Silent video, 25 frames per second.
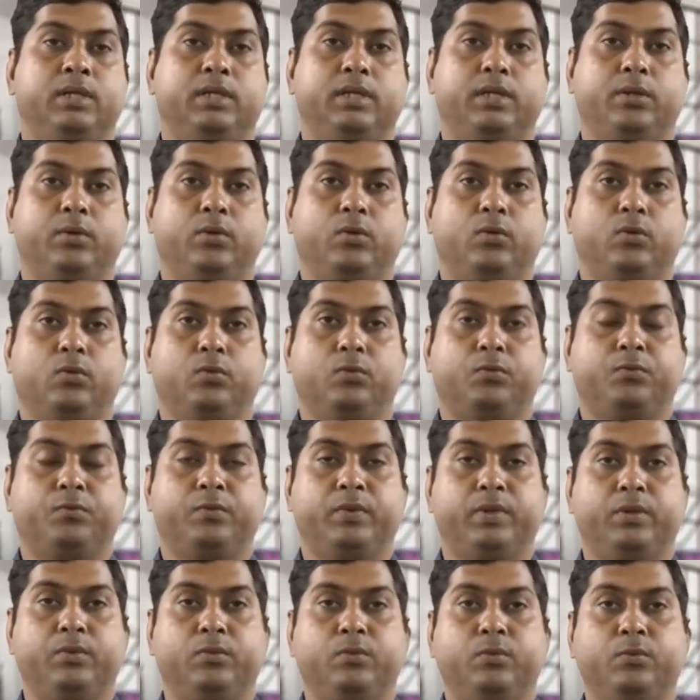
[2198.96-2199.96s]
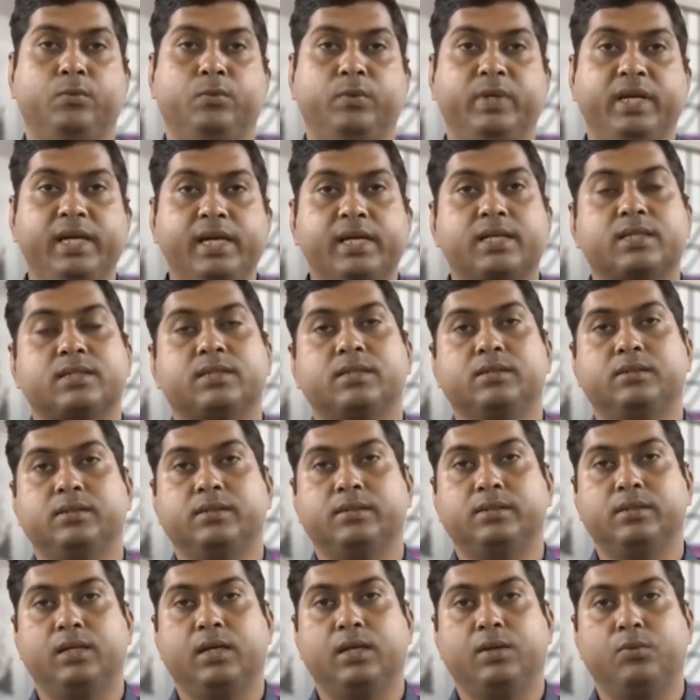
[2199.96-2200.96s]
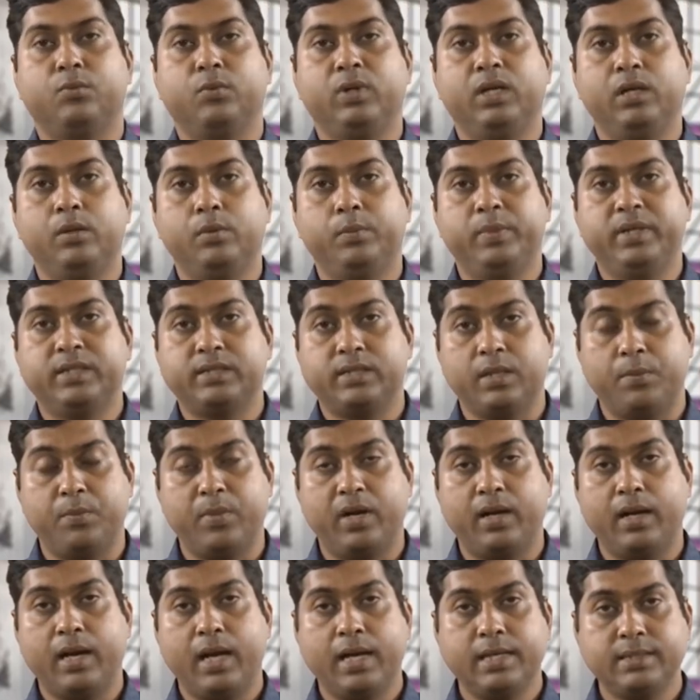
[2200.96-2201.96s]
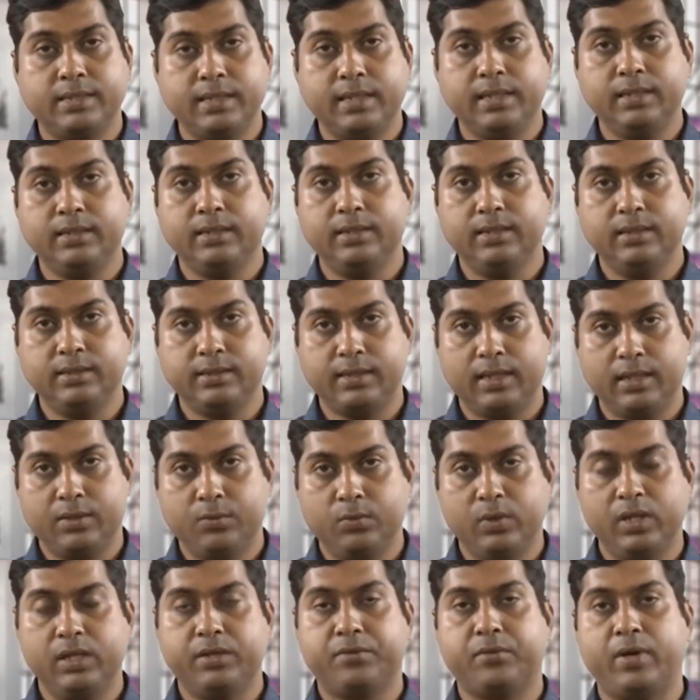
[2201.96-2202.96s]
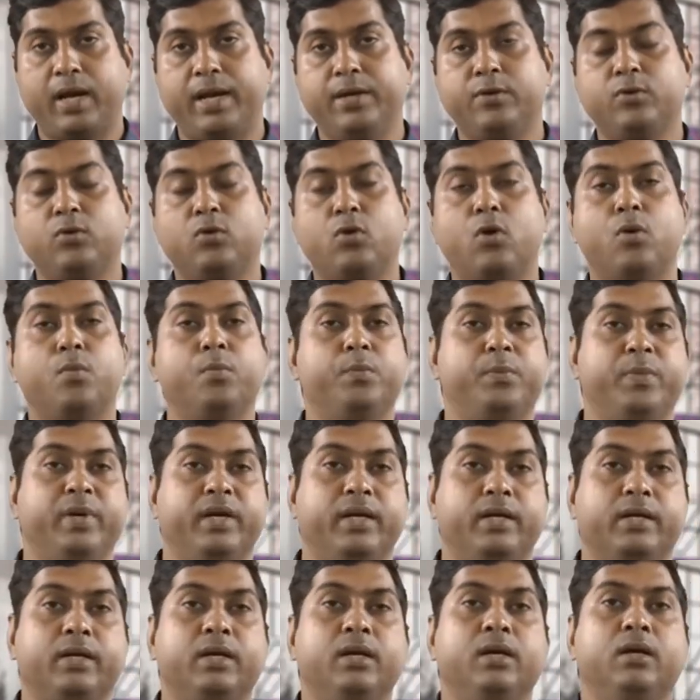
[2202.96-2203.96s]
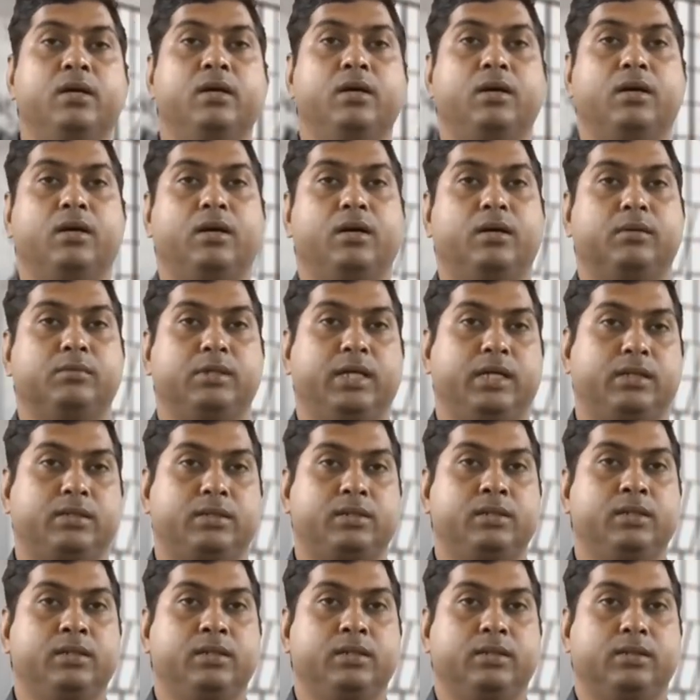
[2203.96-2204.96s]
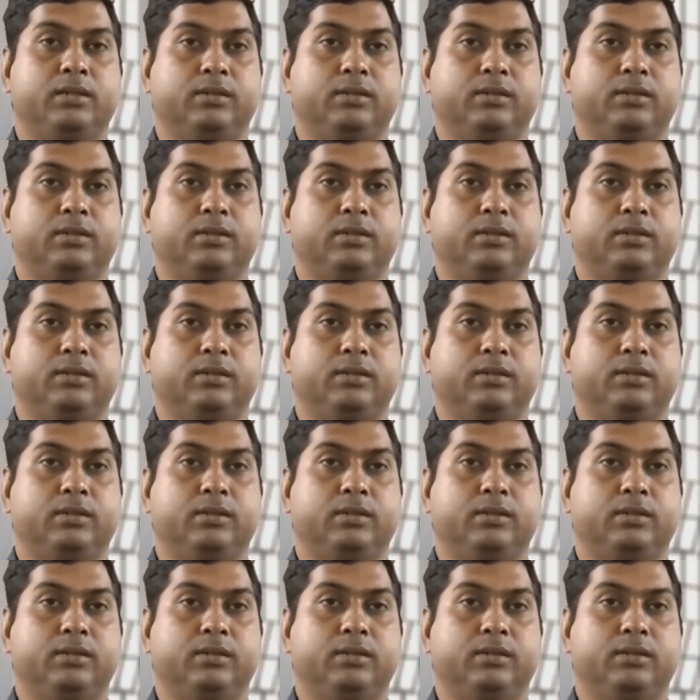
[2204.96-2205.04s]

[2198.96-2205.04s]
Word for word: you know few weeks, uh, we will be summarizing this and we will try to compare that